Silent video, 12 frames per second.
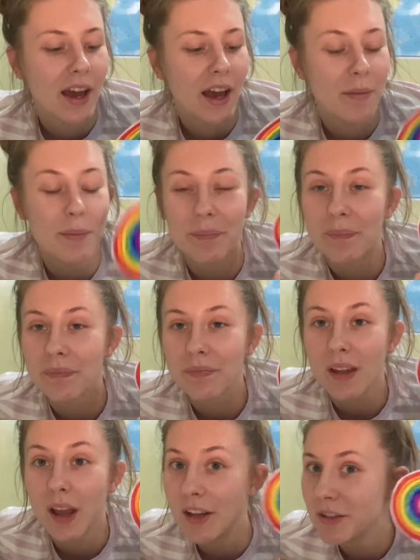
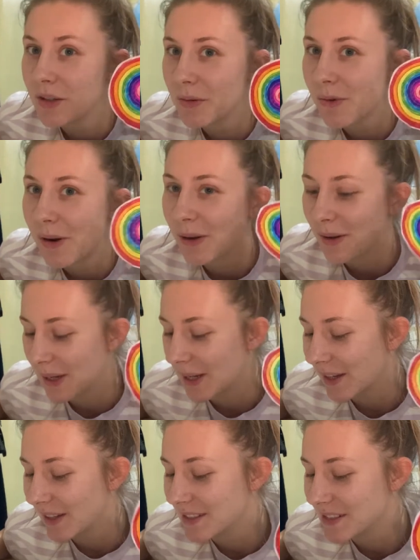I don't know what
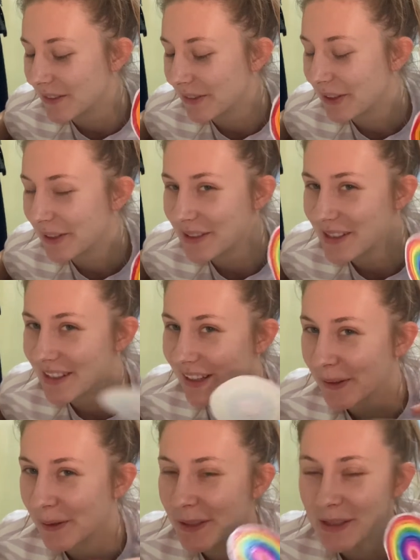colours I'm going to use to
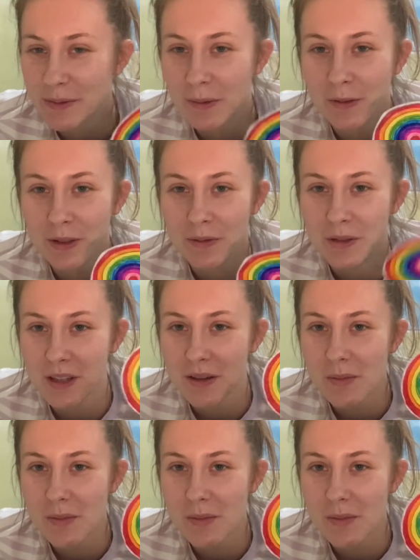decorate this one, which I'm using.